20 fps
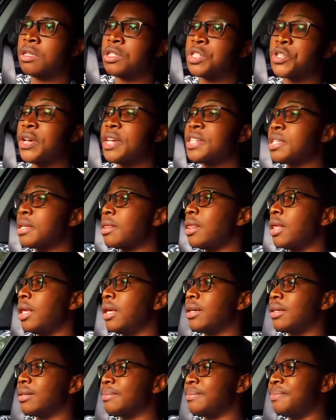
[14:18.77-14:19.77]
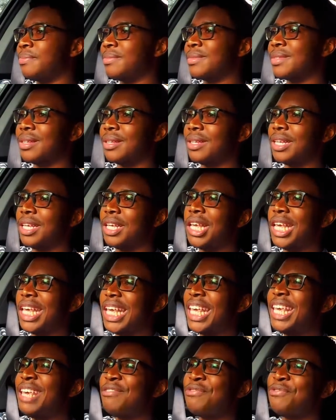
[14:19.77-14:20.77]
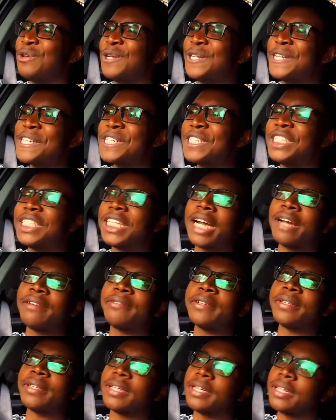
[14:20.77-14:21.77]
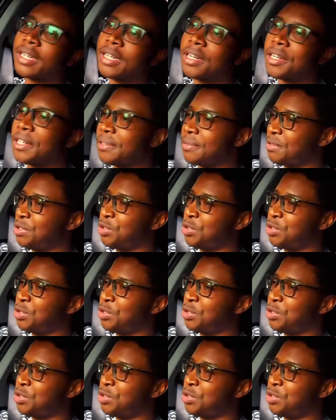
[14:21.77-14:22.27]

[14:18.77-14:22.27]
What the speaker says: So here's the thing. If you're just driving the car